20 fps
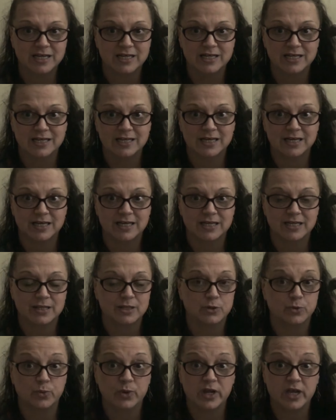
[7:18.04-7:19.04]
in
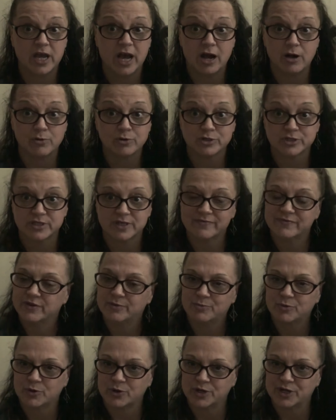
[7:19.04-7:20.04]
the wee hours of the
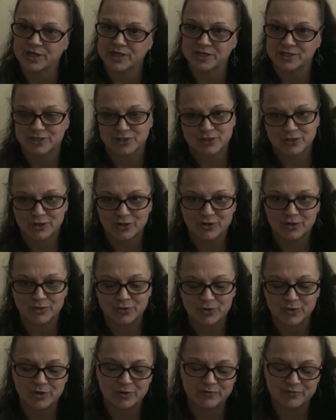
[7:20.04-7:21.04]
morning,
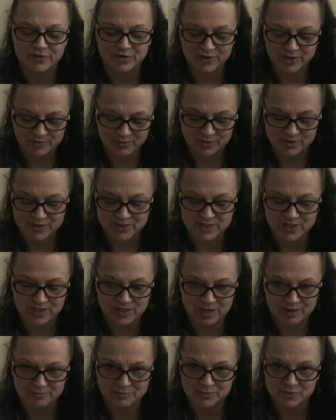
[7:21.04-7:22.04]
so hopefully we'll see
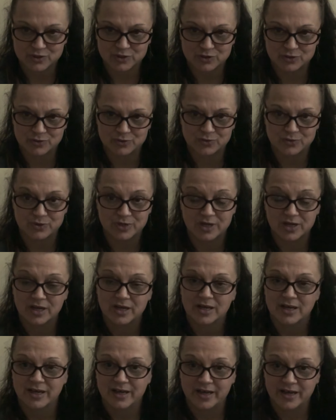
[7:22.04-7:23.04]
them soon
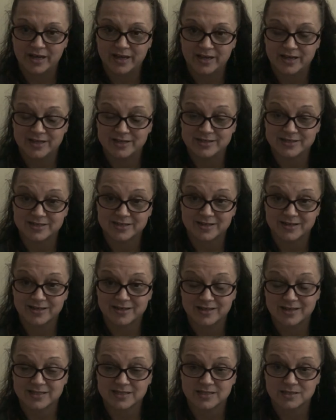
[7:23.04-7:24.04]
and uh,
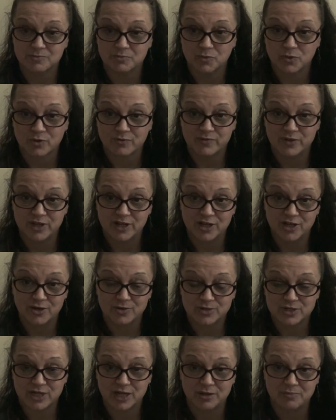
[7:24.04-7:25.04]
get some more
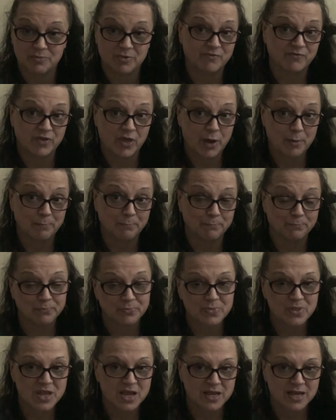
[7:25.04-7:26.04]
videotape of them.
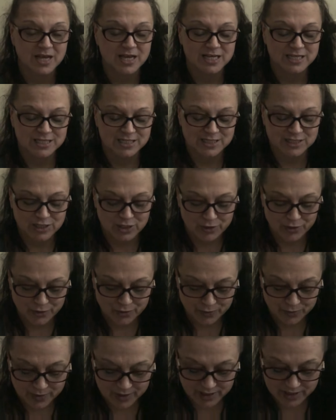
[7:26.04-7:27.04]

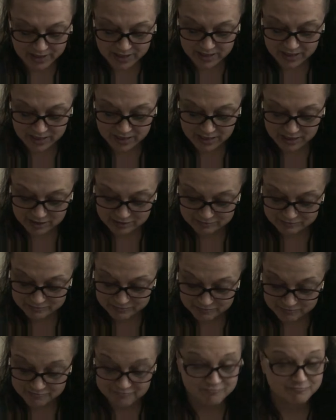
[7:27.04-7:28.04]
So uh,
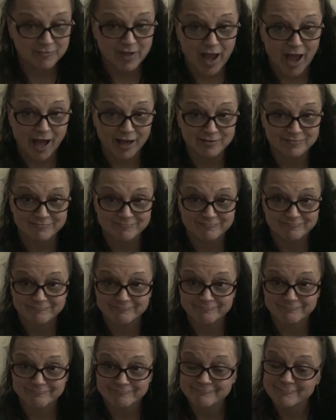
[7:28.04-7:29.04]
yeah,
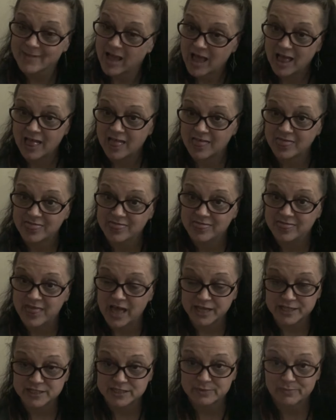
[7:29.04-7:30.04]

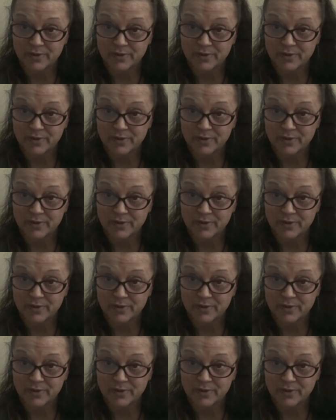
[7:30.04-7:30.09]
that's